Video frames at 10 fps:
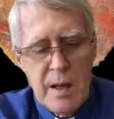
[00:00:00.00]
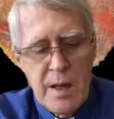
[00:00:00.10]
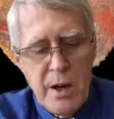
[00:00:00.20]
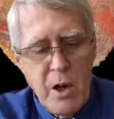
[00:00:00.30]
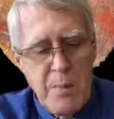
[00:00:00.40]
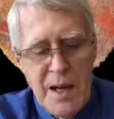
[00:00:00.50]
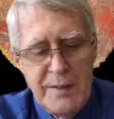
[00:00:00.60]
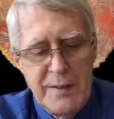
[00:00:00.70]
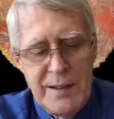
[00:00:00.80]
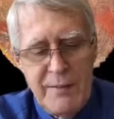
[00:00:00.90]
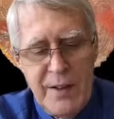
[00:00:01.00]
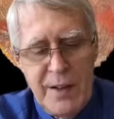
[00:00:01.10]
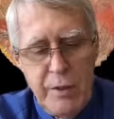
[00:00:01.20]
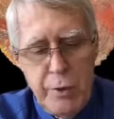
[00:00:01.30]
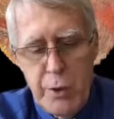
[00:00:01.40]
In all my
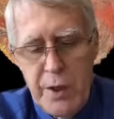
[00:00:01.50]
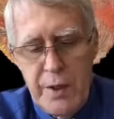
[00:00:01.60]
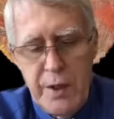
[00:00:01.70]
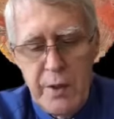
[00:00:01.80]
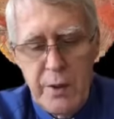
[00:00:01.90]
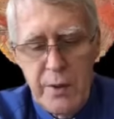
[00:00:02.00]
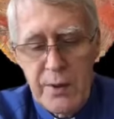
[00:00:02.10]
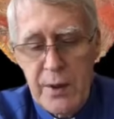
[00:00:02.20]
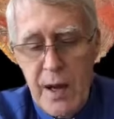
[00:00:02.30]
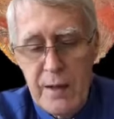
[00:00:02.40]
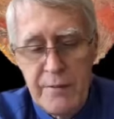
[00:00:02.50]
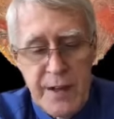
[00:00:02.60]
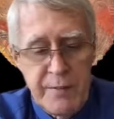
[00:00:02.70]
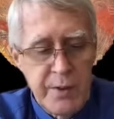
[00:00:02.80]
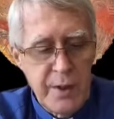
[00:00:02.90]
73 years, I've
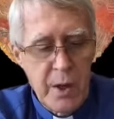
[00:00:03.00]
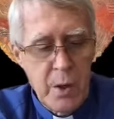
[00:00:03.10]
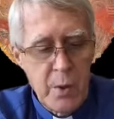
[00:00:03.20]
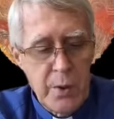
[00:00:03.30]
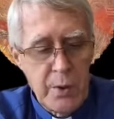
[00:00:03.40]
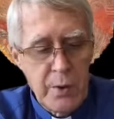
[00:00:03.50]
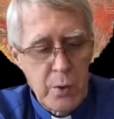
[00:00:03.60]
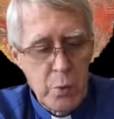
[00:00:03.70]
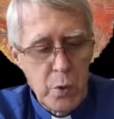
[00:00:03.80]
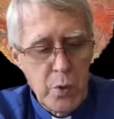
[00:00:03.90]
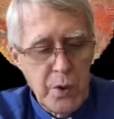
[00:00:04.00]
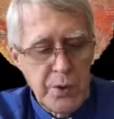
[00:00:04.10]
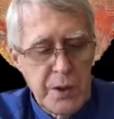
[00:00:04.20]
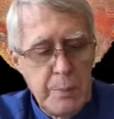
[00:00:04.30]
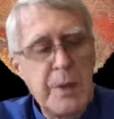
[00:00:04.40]
never known the
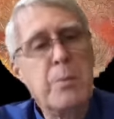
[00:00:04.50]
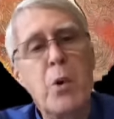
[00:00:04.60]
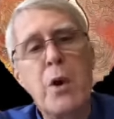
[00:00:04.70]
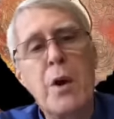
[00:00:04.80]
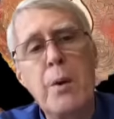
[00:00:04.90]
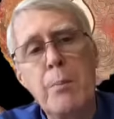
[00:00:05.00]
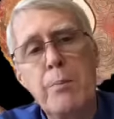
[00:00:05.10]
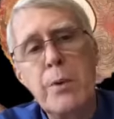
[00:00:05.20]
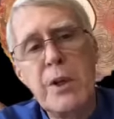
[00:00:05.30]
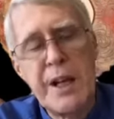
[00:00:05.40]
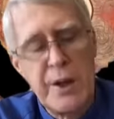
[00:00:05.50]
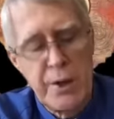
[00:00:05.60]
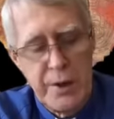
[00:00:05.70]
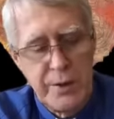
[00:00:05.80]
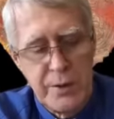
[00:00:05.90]
world to be more
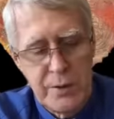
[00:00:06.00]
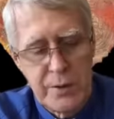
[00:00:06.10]
precarious.